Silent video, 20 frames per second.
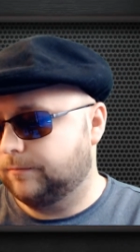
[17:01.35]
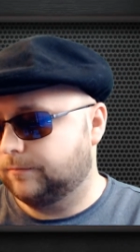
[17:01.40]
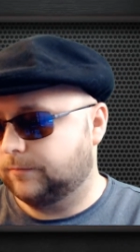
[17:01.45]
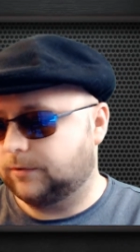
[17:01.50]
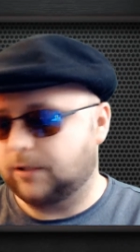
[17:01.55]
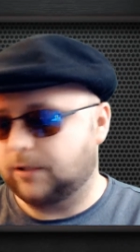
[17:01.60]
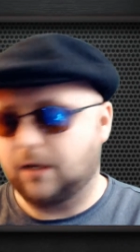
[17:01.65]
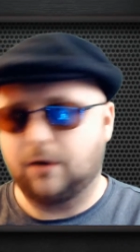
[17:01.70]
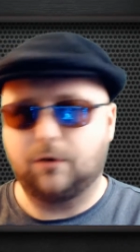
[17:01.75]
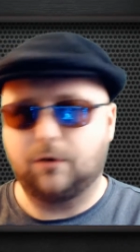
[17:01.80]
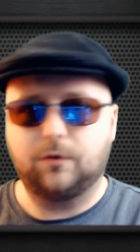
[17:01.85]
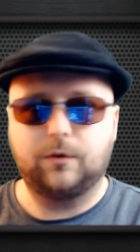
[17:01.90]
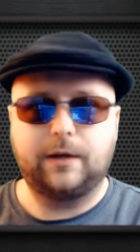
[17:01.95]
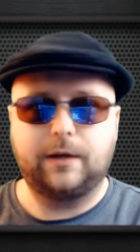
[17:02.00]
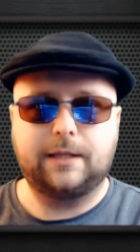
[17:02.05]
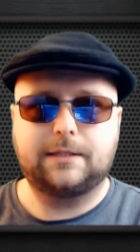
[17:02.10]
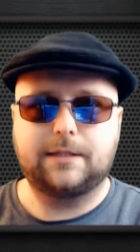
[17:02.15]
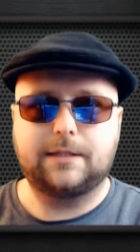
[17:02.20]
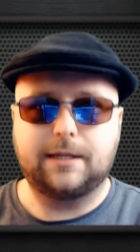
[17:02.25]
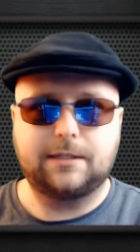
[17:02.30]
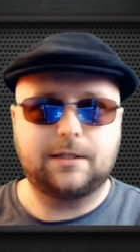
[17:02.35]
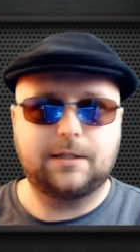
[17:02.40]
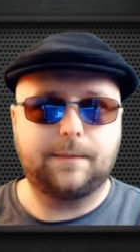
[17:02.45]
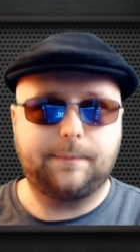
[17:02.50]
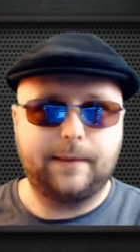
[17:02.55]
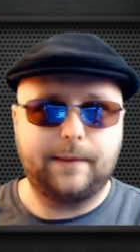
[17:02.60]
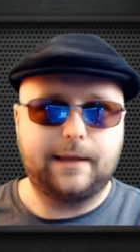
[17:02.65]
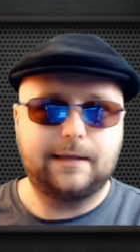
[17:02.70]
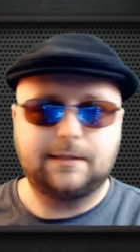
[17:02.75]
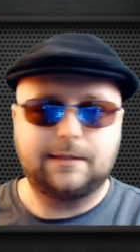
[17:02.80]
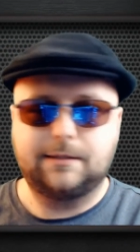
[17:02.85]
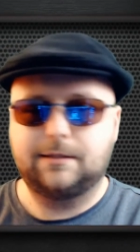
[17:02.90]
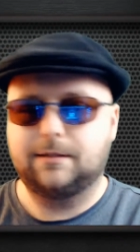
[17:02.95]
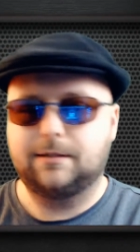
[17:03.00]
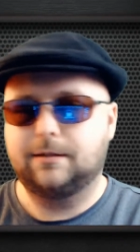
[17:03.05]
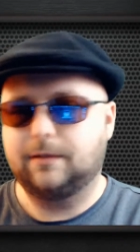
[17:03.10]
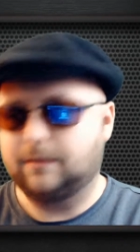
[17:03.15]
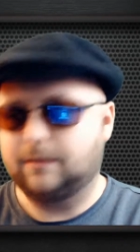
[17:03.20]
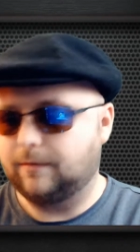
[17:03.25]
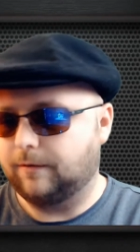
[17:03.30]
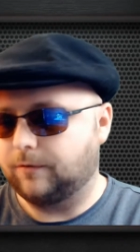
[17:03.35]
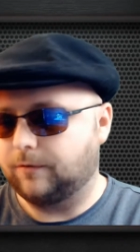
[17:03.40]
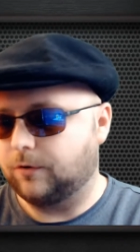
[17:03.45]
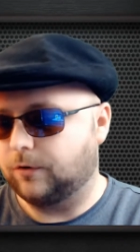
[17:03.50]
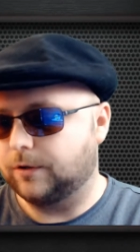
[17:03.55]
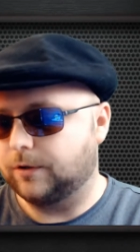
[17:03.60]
So it's a beast, of course.